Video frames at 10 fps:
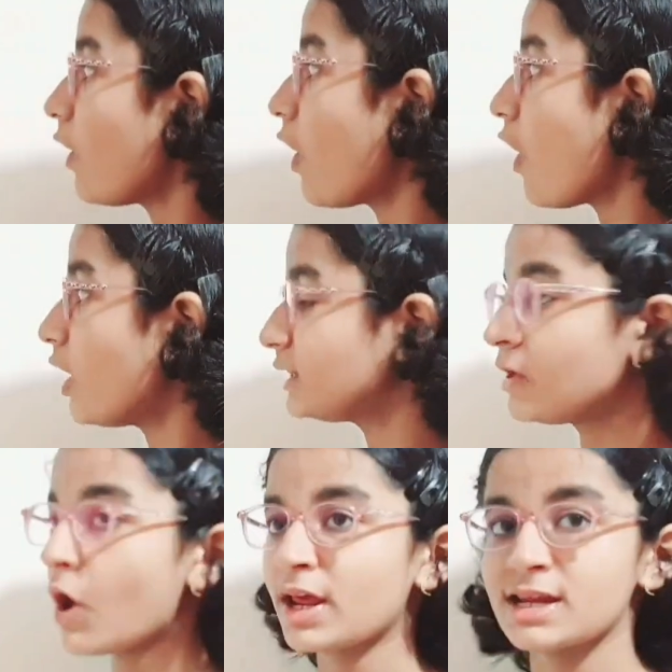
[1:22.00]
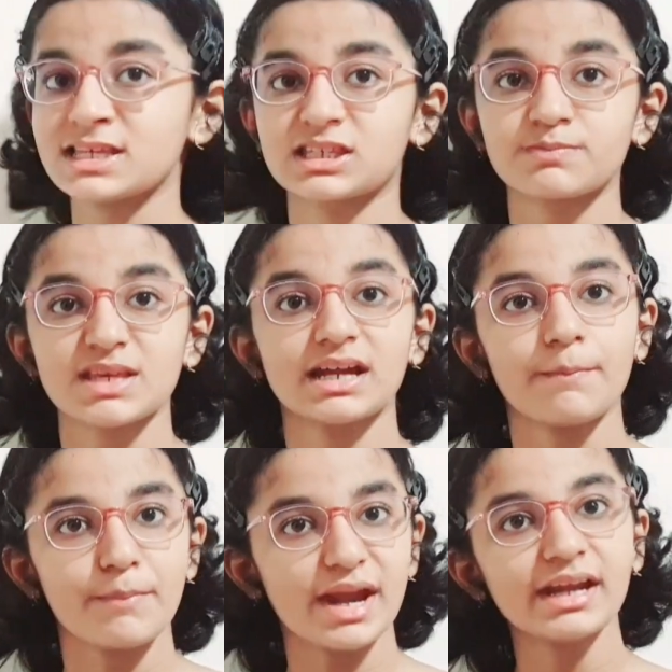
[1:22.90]
all the organisms are
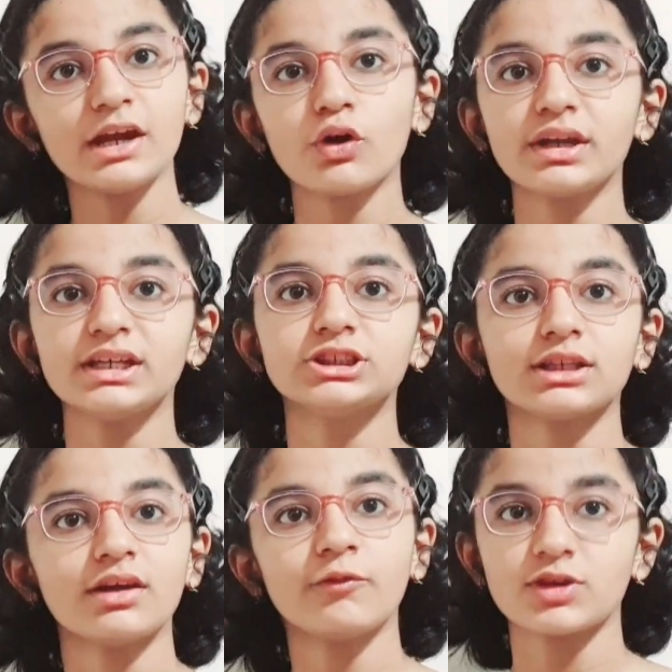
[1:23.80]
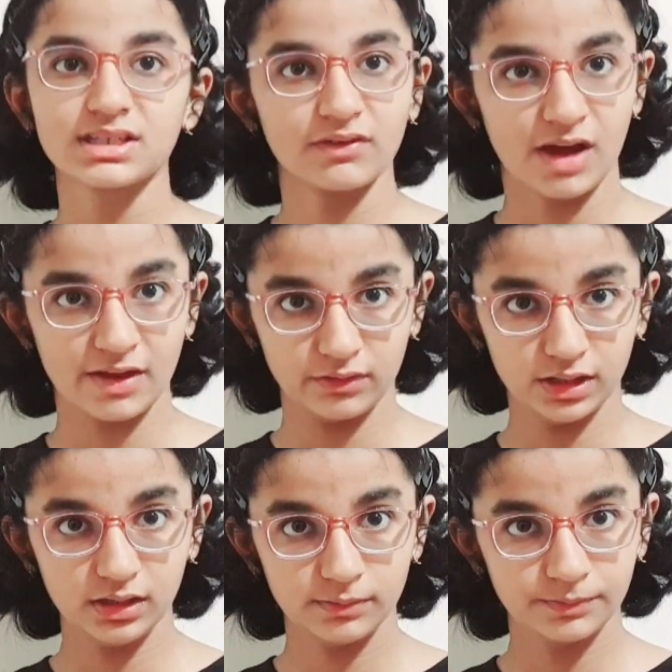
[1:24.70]
dependent on each other for
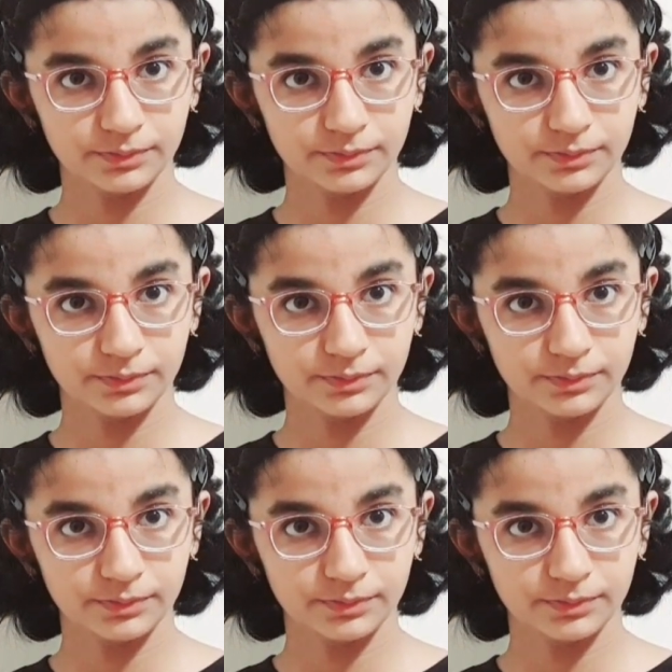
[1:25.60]
survival.